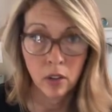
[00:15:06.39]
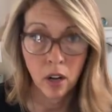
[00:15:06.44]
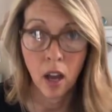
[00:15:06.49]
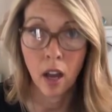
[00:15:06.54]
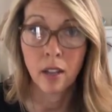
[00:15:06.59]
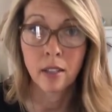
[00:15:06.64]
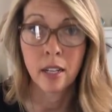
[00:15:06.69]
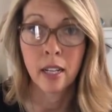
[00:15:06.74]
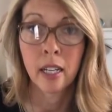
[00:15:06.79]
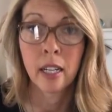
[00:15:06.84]

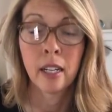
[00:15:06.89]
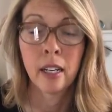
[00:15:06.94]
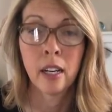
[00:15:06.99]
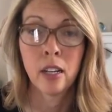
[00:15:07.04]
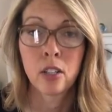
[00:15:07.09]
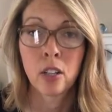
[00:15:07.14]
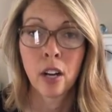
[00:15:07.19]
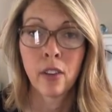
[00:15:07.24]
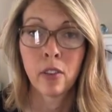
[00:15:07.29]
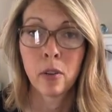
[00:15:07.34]
not taking
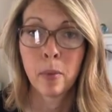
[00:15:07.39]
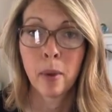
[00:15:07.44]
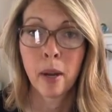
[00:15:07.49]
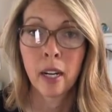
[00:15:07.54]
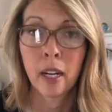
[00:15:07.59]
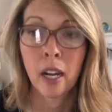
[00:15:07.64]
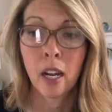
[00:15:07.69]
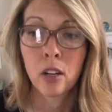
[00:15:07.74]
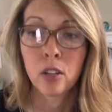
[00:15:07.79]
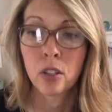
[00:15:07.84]
HIV
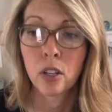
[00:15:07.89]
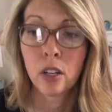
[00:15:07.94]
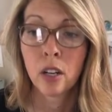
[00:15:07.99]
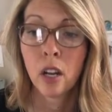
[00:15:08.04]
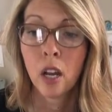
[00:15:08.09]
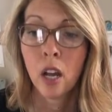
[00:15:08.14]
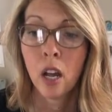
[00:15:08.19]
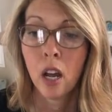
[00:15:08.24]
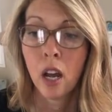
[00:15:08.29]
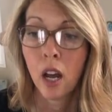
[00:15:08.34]
medication.
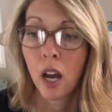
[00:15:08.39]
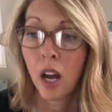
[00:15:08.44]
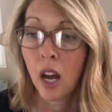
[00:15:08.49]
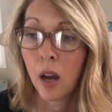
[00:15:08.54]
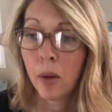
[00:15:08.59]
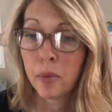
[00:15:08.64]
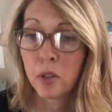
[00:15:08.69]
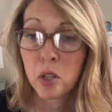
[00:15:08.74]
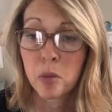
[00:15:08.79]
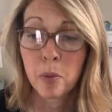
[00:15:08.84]

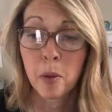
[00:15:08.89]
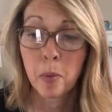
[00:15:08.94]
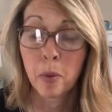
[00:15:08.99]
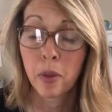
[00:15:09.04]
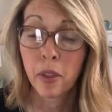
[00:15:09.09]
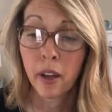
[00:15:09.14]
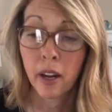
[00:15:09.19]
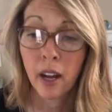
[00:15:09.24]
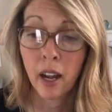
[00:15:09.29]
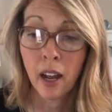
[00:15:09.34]
There's
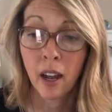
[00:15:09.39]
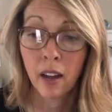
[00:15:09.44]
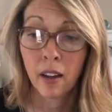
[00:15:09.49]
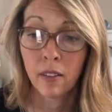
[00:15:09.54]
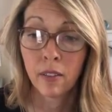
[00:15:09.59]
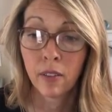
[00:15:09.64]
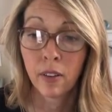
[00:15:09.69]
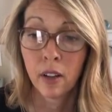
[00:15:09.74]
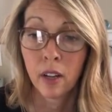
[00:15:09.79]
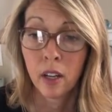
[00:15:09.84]
people that
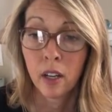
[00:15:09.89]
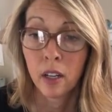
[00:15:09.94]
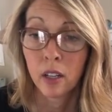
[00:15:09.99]
have,